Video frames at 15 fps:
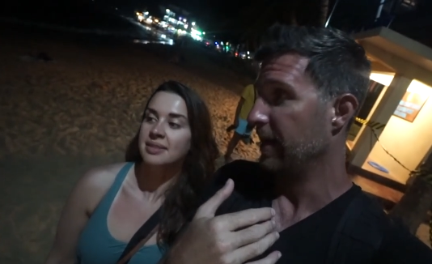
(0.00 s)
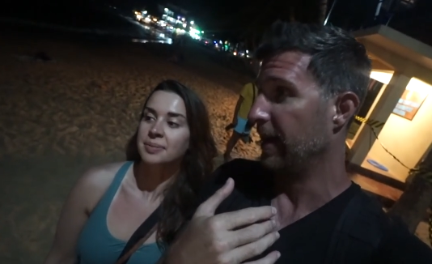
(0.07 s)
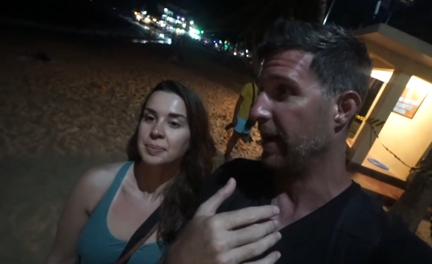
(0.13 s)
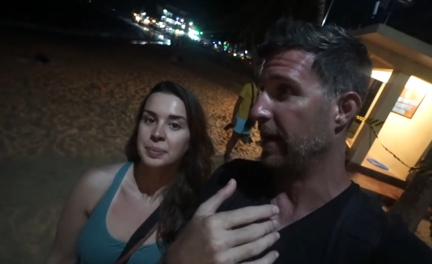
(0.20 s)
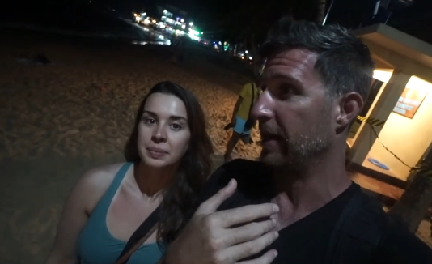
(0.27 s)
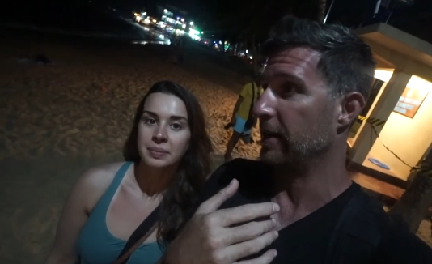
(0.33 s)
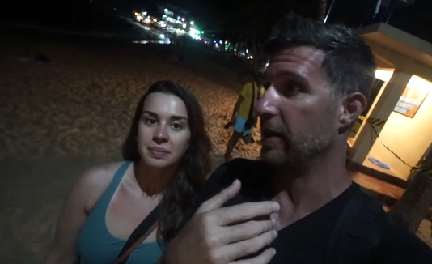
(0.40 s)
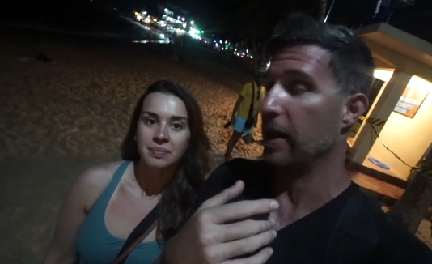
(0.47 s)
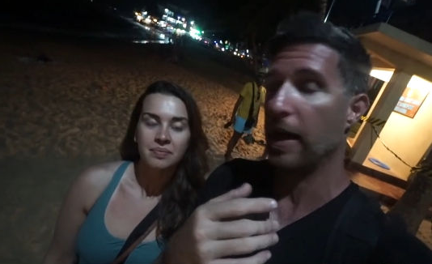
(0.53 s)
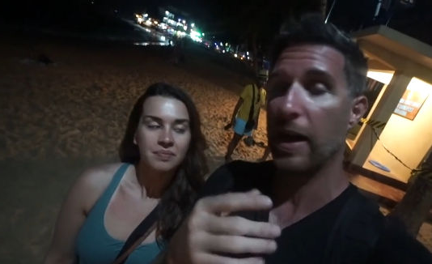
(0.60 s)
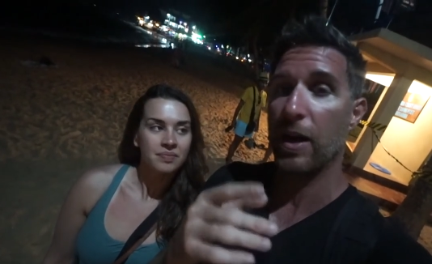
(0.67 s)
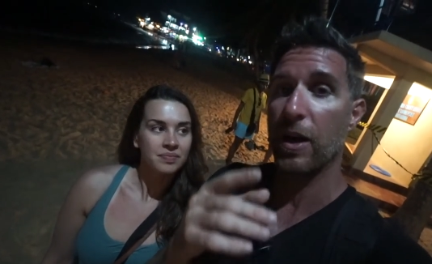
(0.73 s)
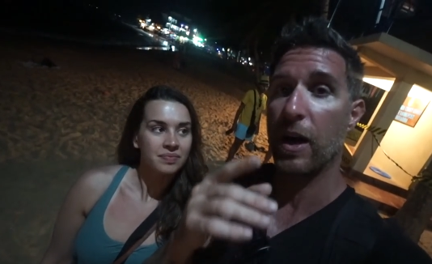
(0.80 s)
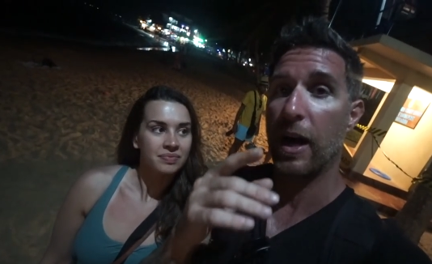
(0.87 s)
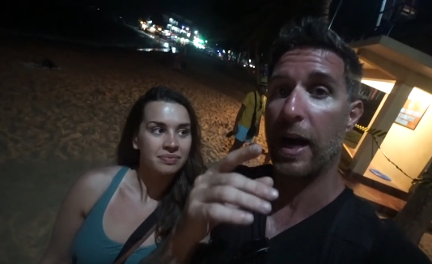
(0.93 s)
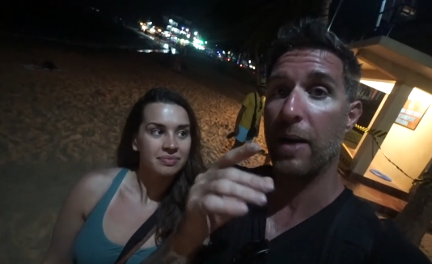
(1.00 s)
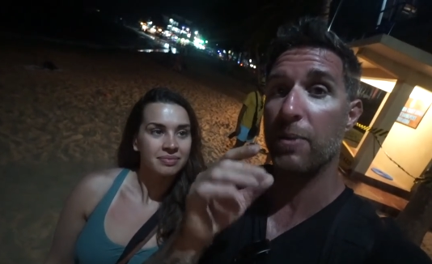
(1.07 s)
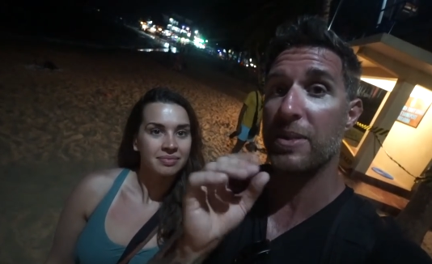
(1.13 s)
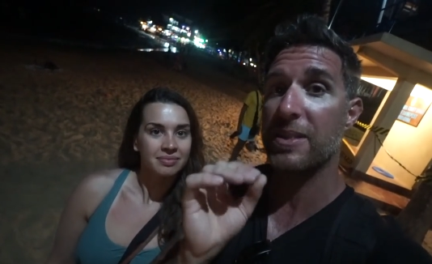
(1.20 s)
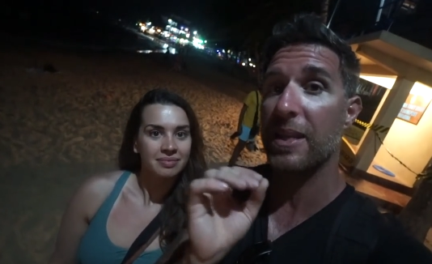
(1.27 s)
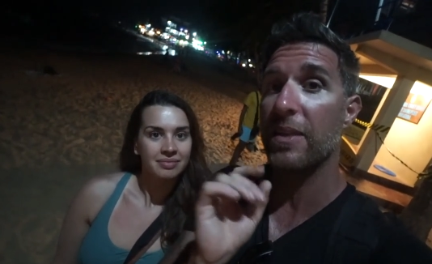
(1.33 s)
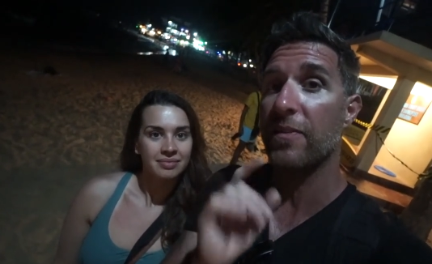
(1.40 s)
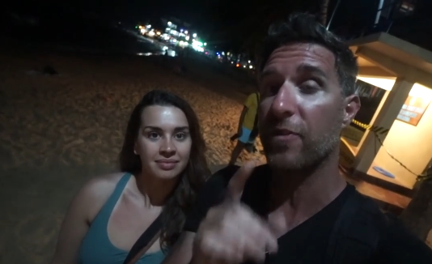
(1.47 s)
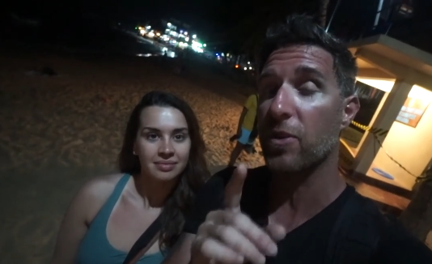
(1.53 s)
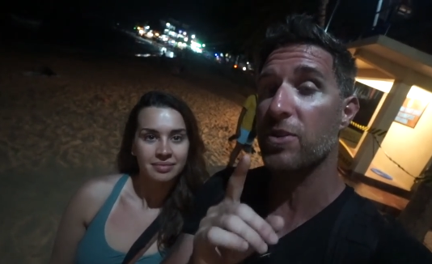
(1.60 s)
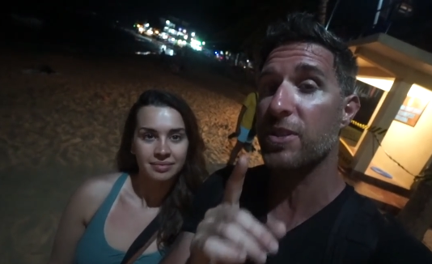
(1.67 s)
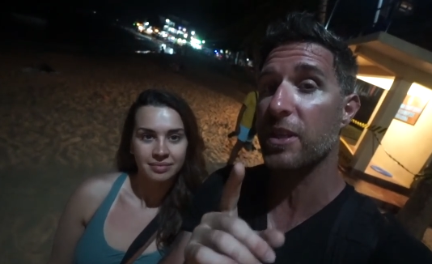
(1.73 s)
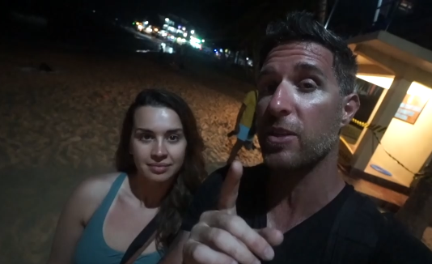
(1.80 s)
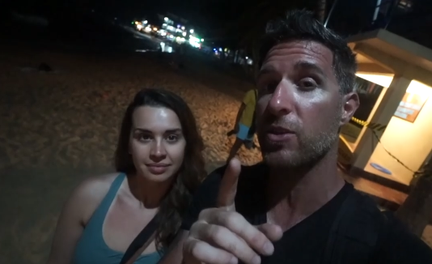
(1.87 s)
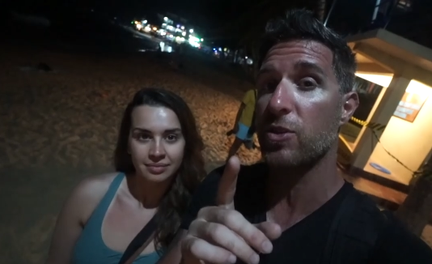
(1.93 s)
Speaker 1: And I would say the
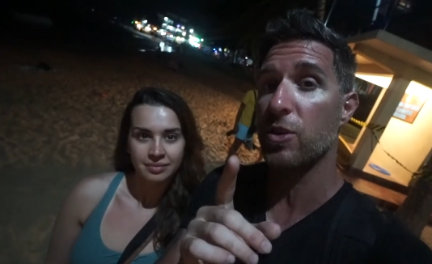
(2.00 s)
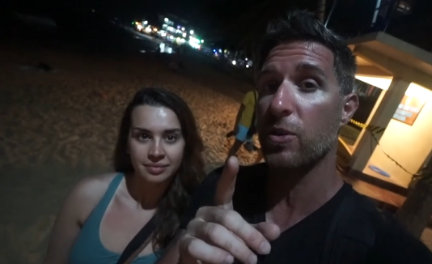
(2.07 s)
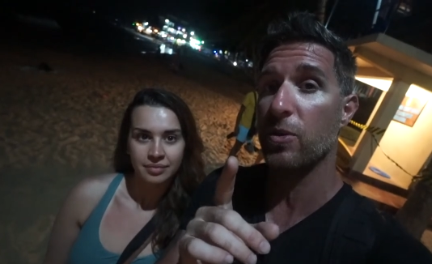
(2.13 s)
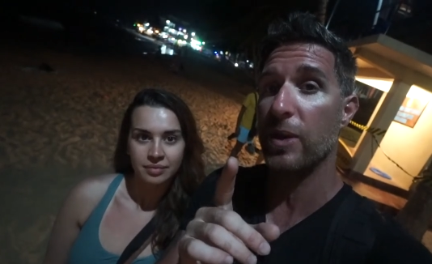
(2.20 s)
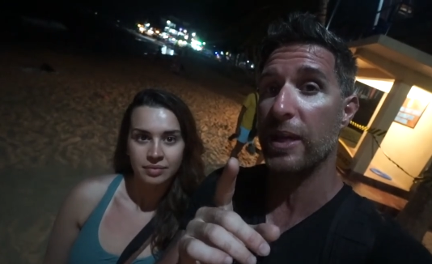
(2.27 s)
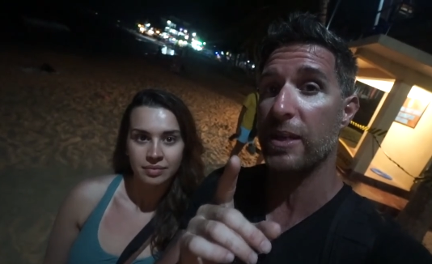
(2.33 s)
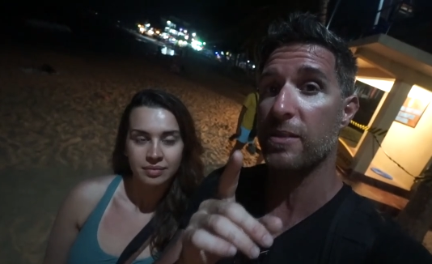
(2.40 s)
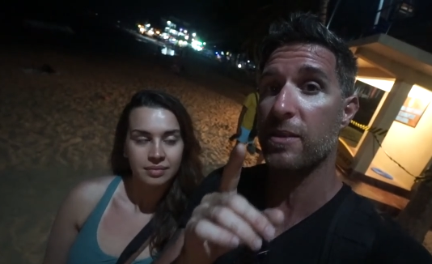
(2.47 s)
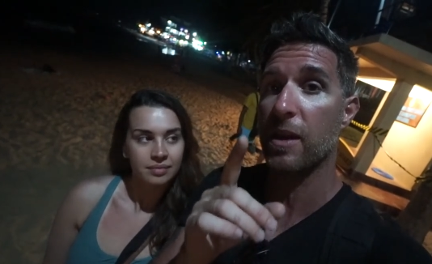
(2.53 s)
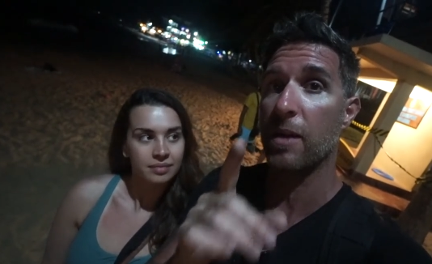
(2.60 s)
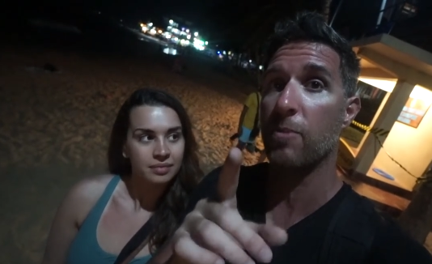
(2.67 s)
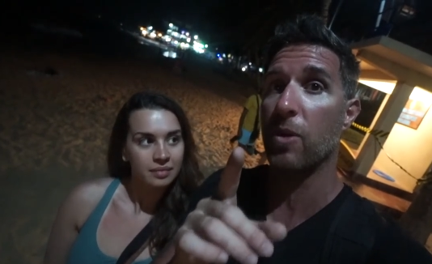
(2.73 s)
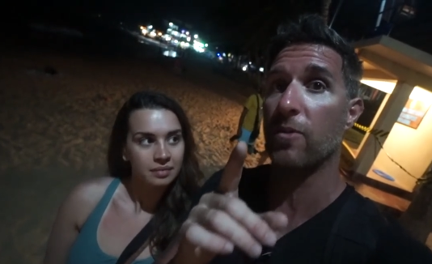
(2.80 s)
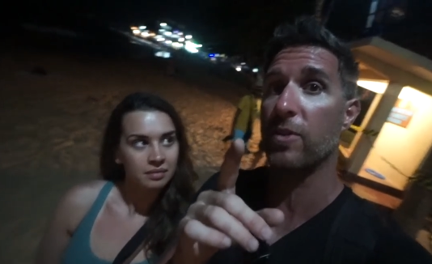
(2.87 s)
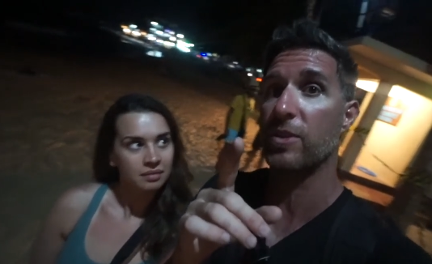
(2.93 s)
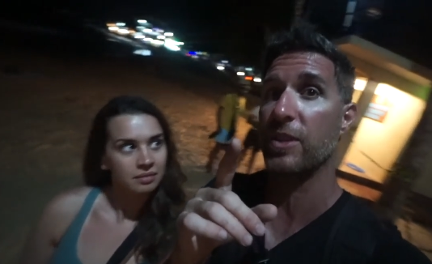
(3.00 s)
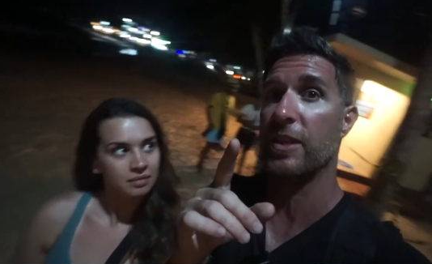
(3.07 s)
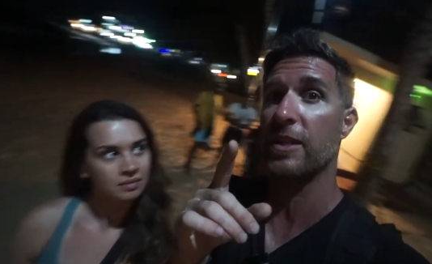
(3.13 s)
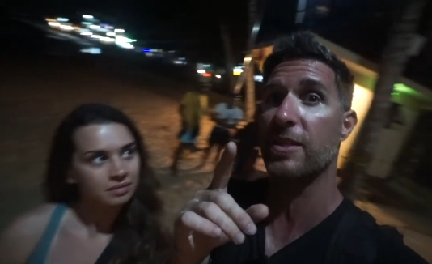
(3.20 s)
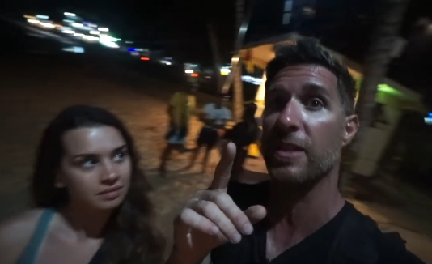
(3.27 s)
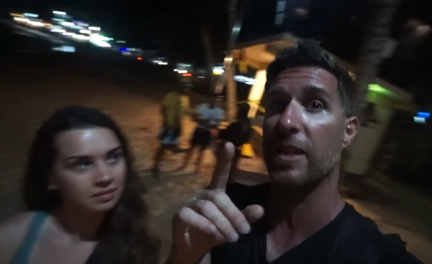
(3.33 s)
first thing to do is come over to this